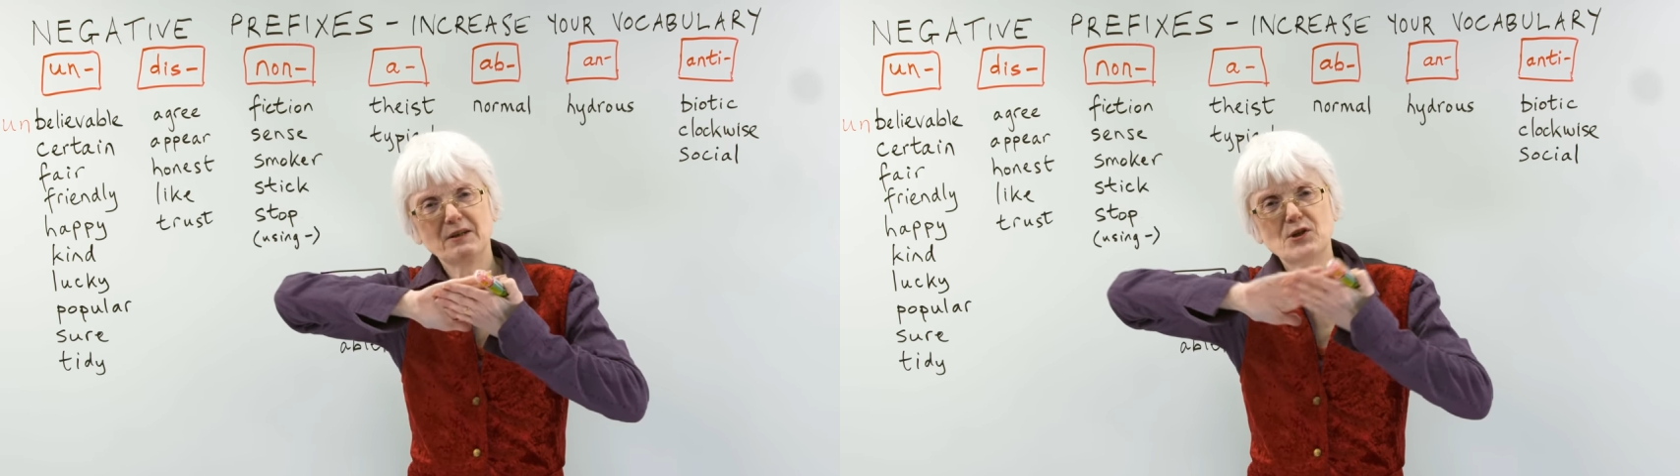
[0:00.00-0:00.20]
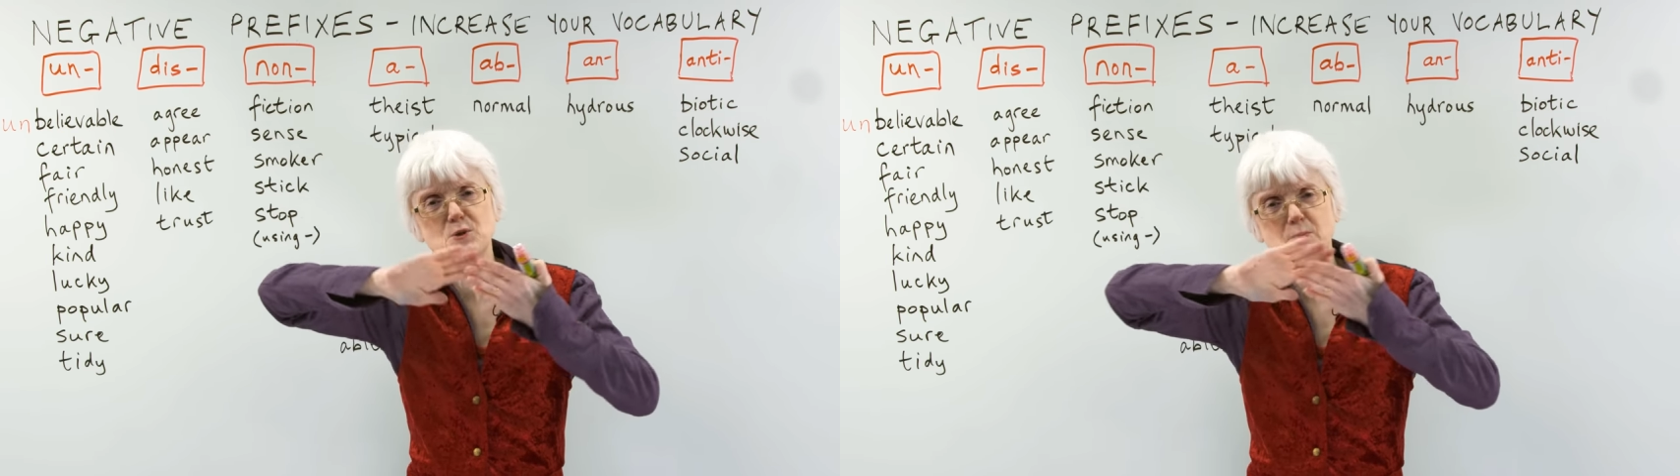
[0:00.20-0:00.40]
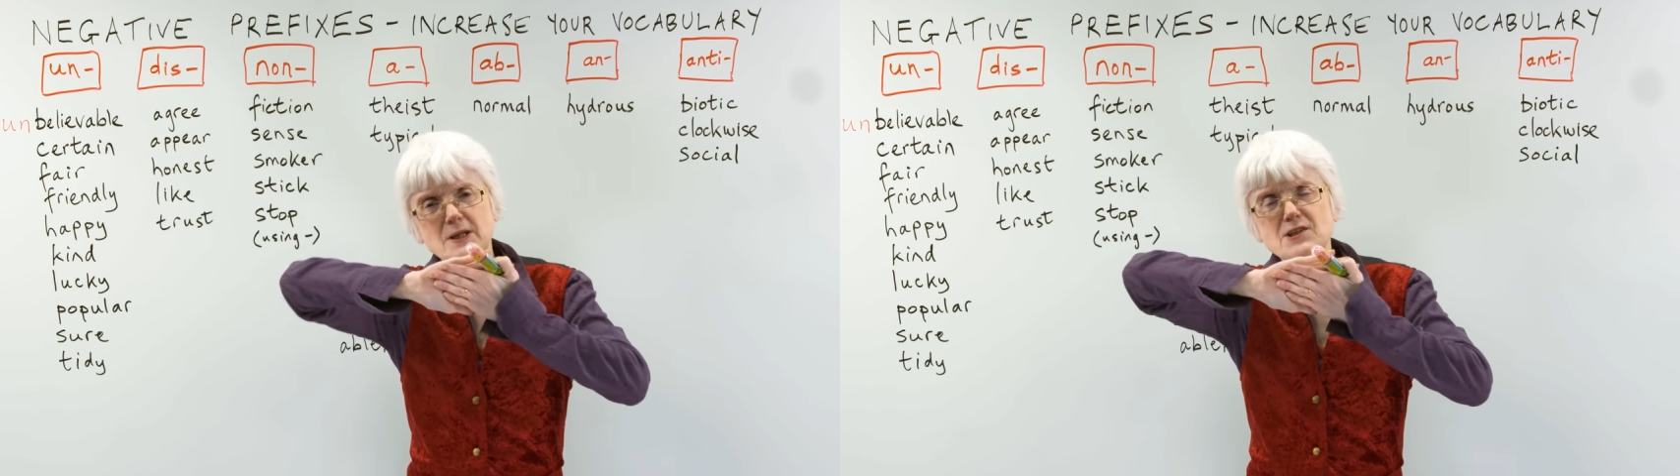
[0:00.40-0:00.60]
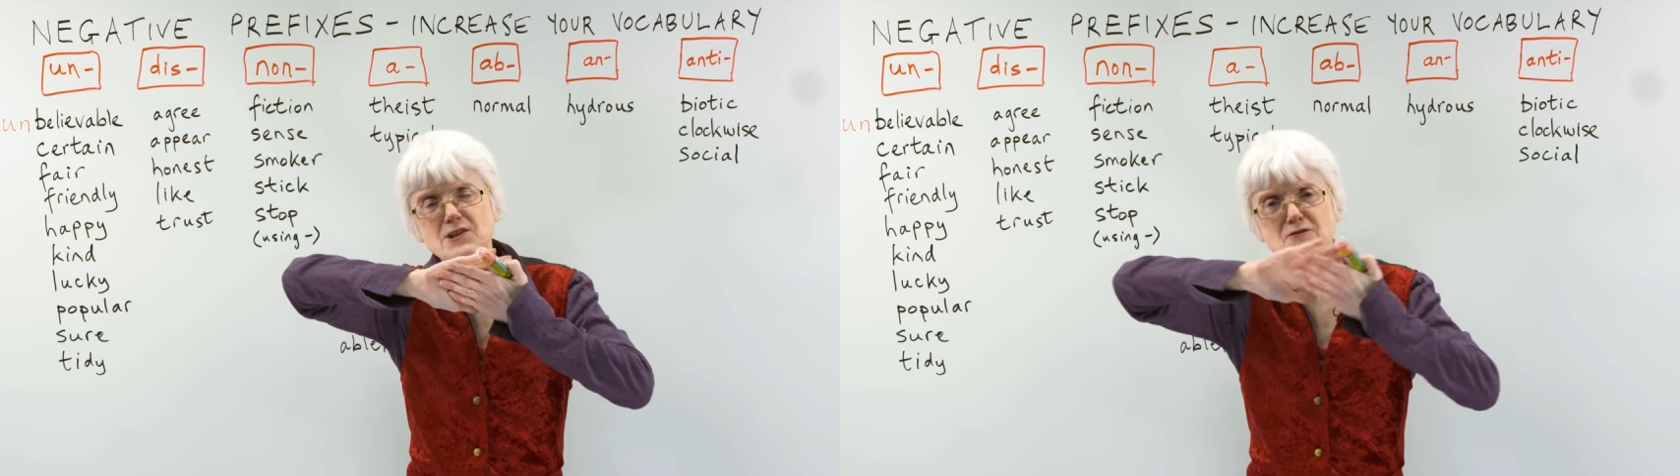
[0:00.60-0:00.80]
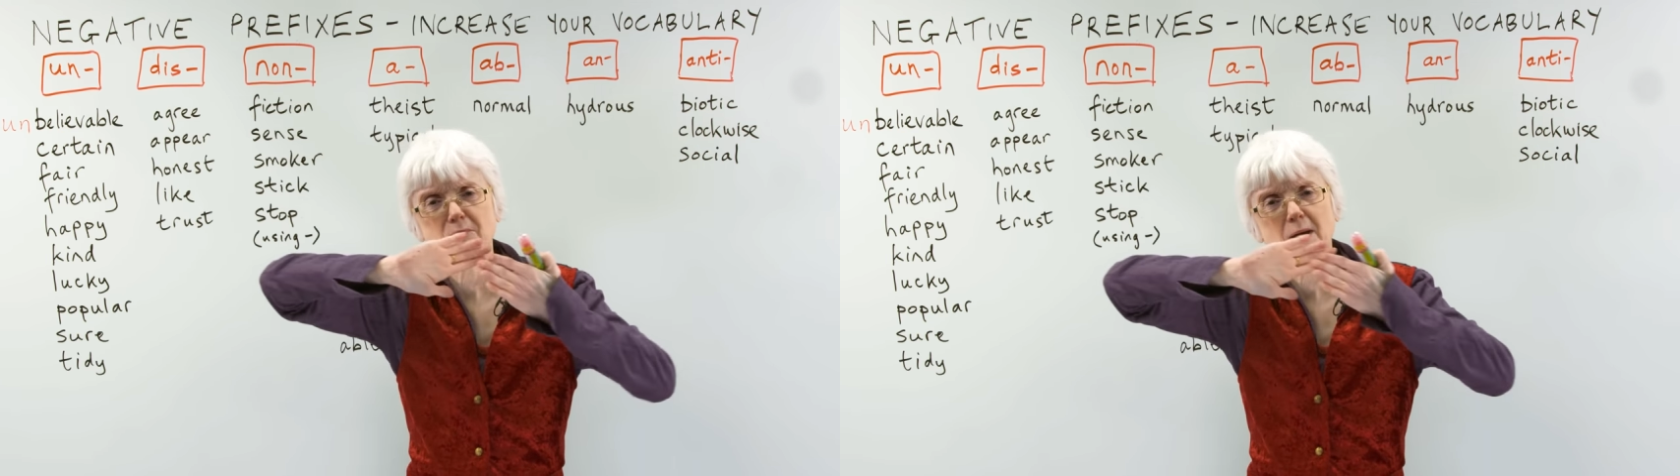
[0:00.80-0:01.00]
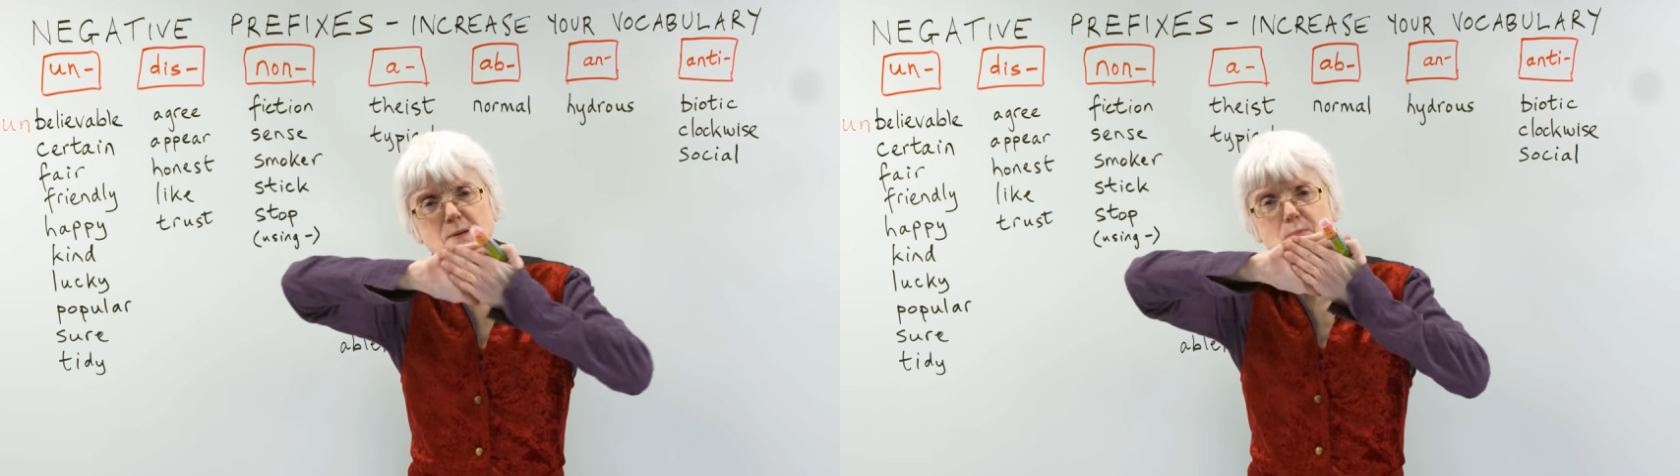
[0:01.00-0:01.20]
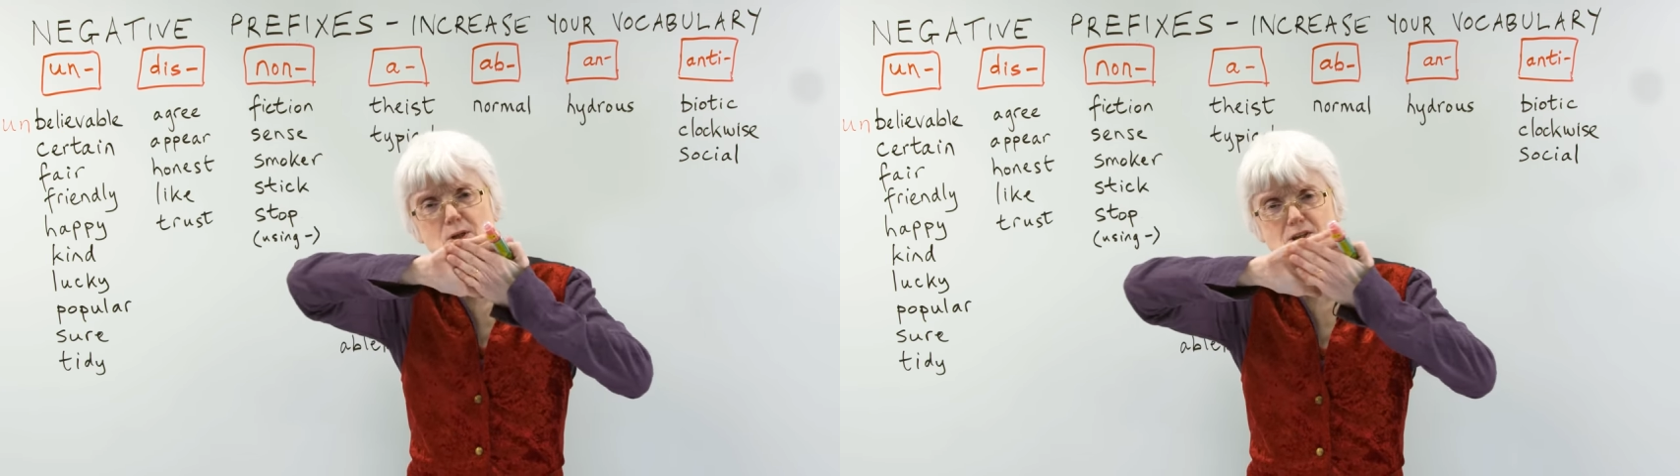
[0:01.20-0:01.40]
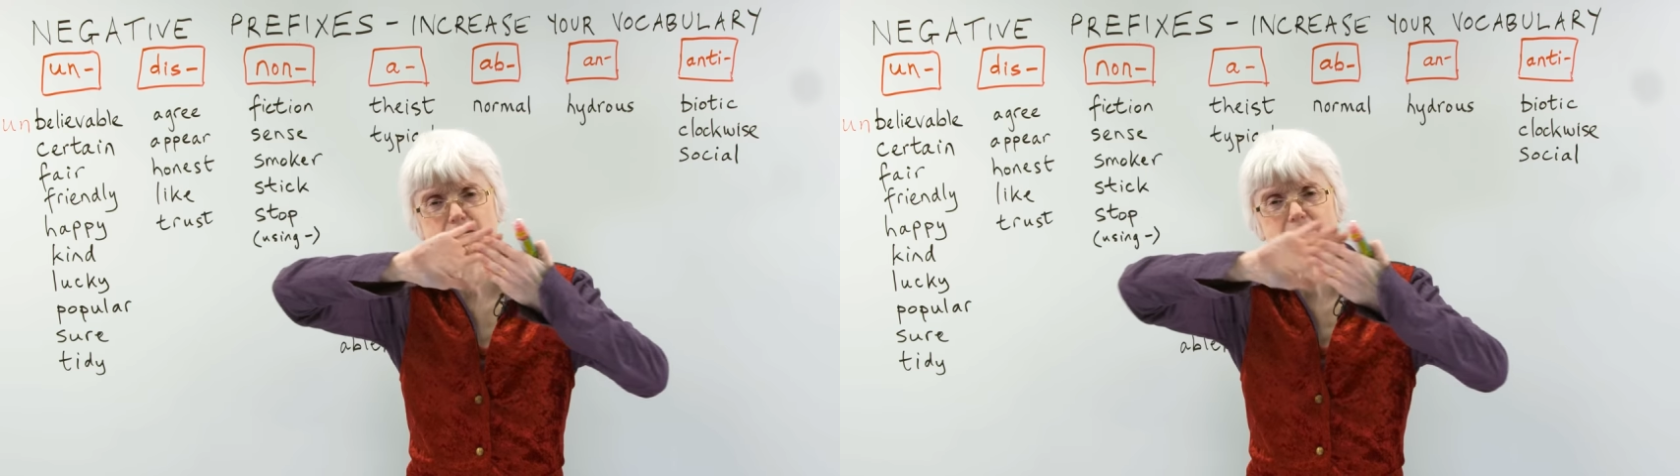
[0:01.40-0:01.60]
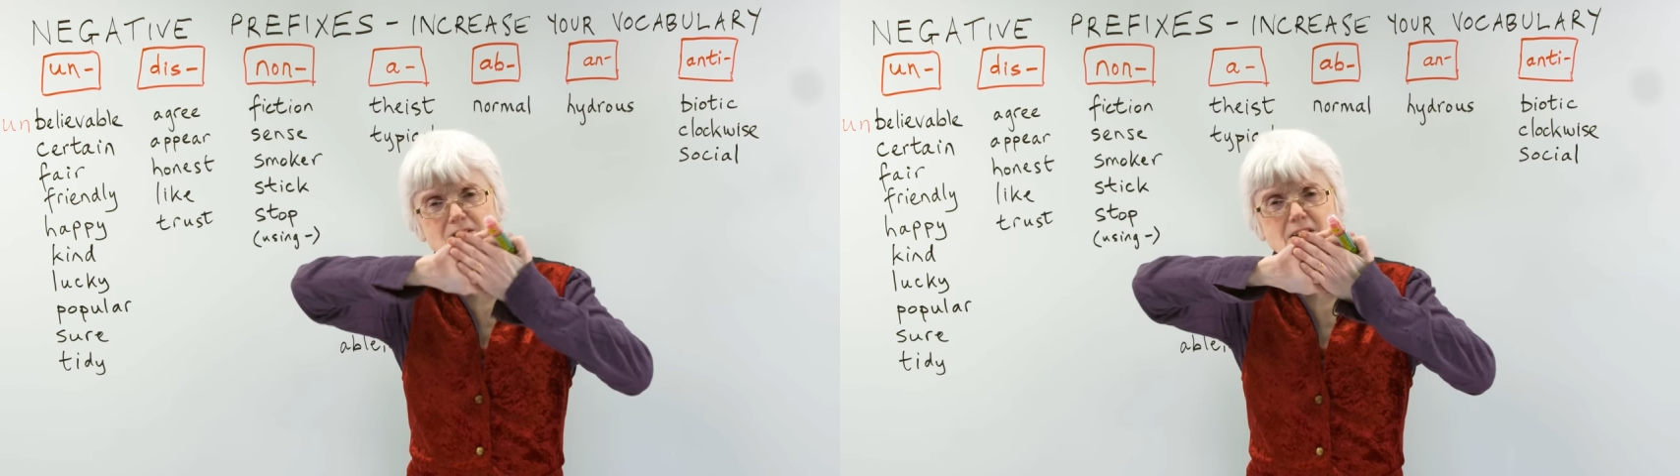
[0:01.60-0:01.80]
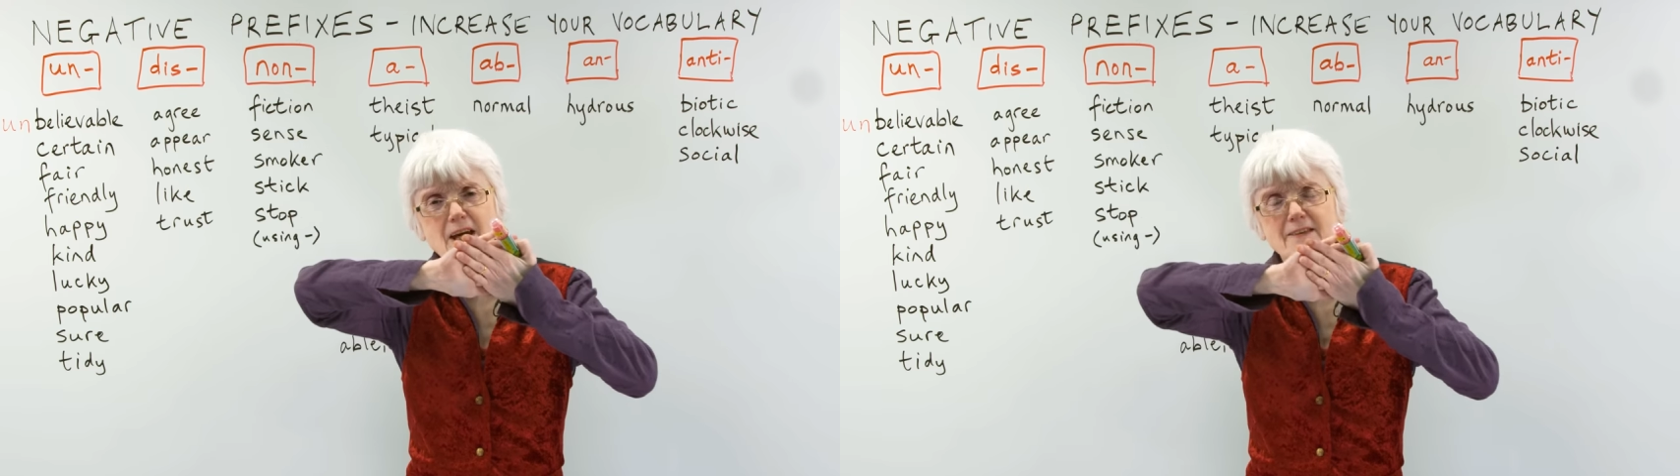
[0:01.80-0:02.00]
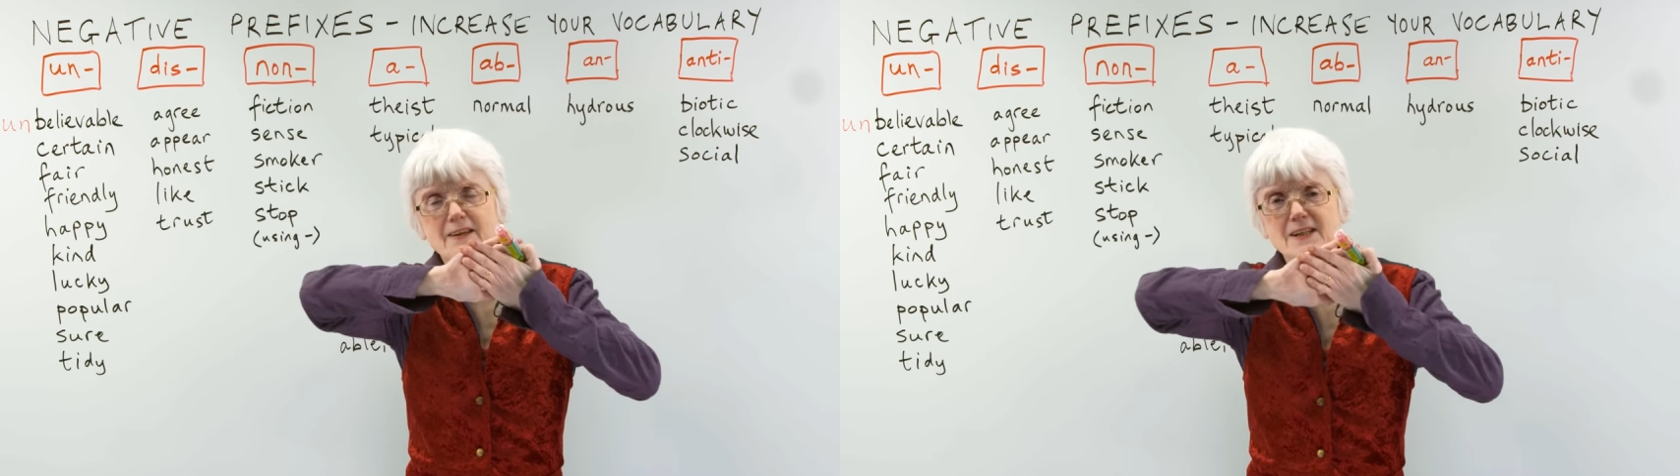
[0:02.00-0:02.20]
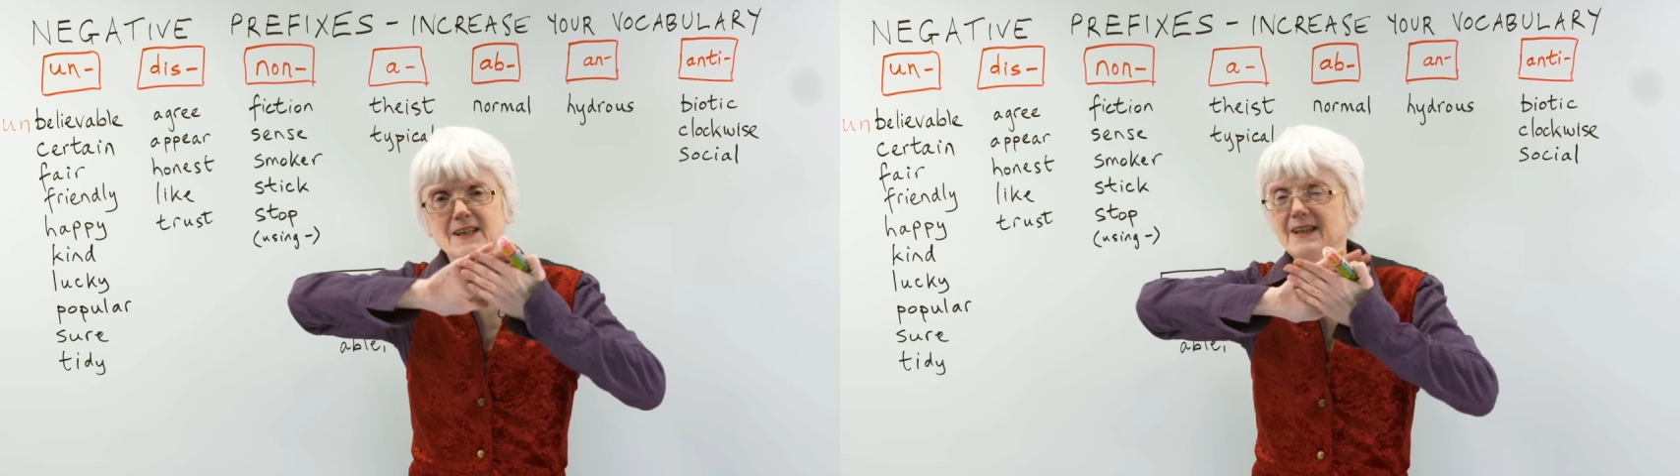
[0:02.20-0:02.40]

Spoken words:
two pieces of paper stuck together.